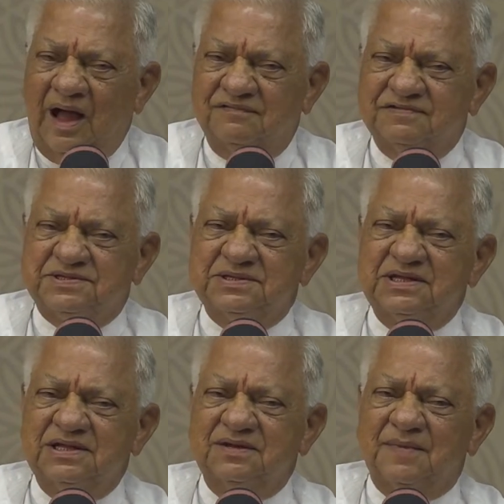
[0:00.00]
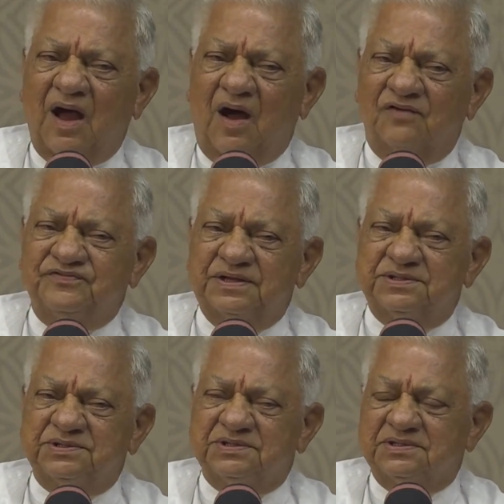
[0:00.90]
I was sitting in my
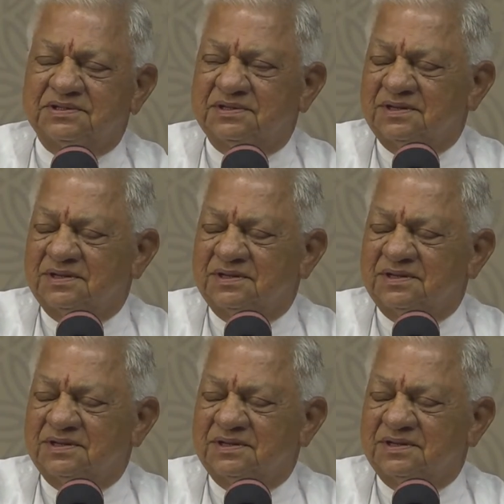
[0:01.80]
office.